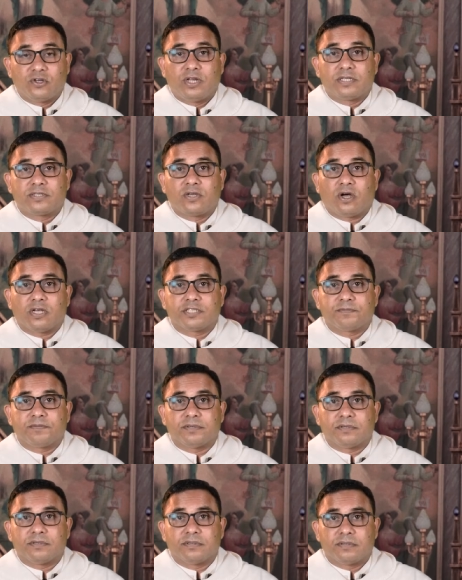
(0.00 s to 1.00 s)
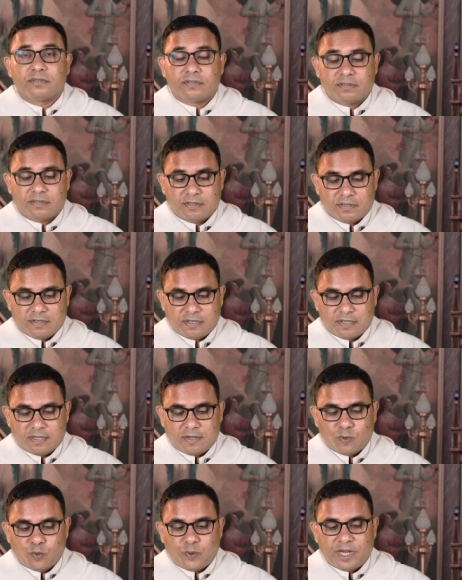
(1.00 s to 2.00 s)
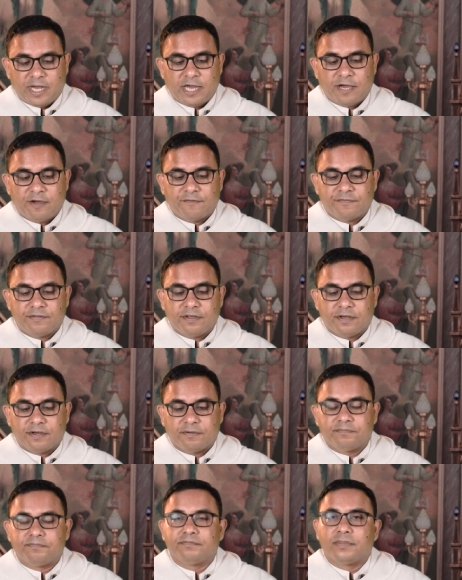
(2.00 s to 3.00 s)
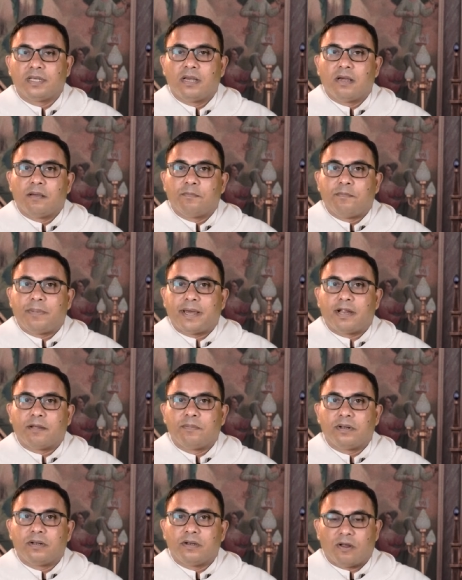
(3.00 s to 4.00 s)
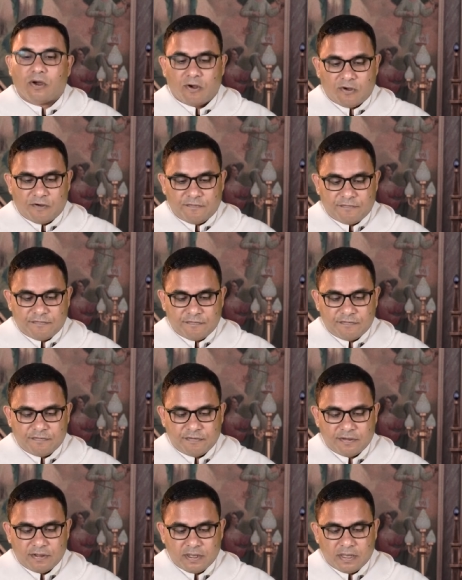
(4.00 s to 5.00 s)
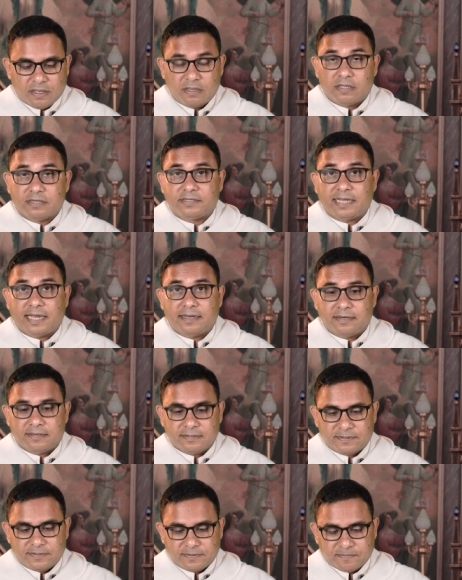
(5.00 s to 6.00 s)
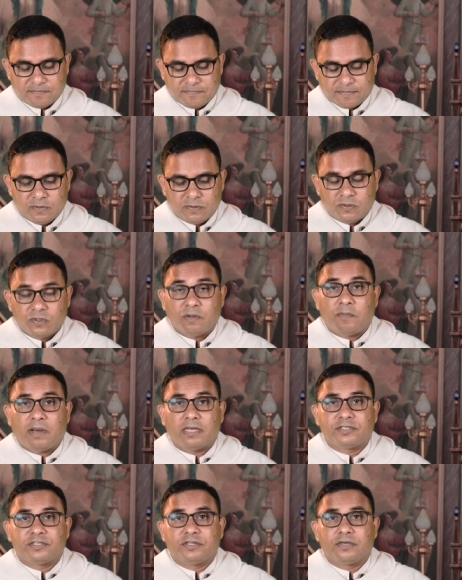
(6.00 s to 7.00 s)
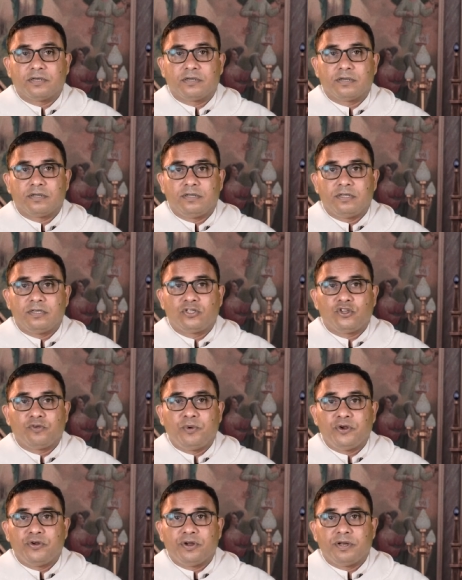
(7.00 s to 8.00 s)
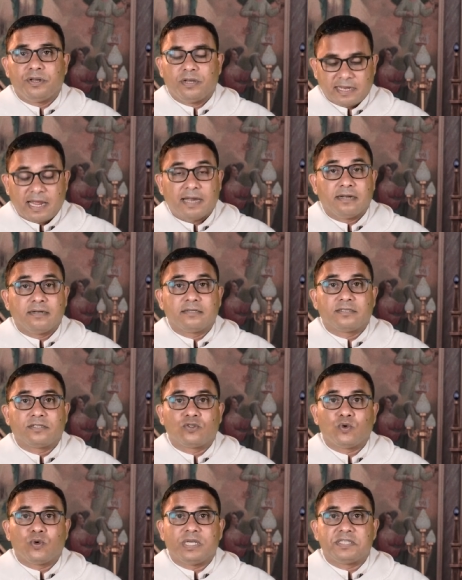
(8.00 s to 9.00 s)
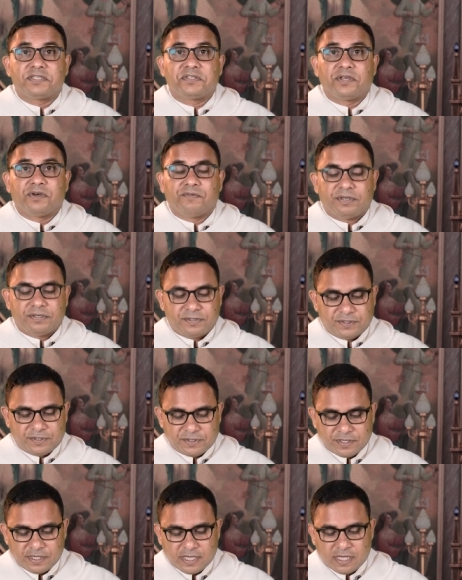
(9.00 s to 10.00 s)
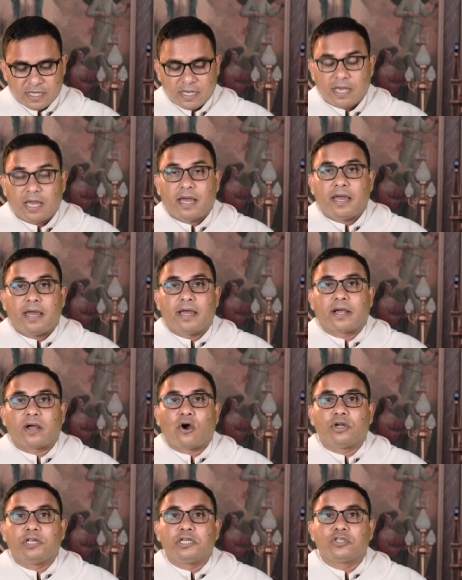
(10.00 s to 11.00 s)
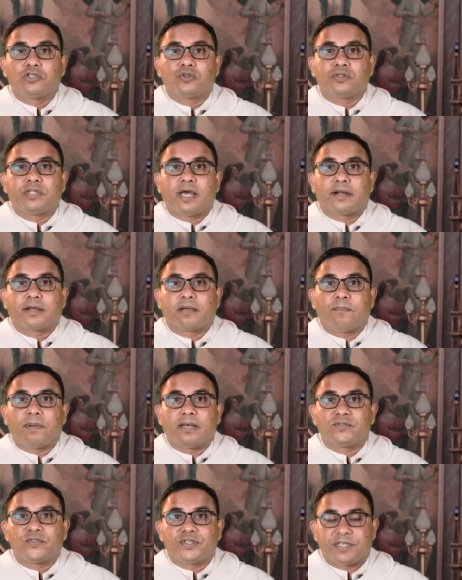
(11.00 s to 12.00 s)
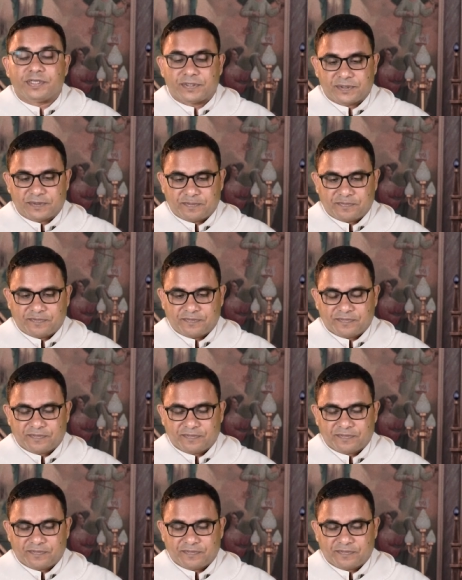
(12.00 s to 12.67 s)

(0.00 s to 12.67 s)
In today's Gospel, we have the parable of the talents. So the master distributed talents to his servants according to their capacities.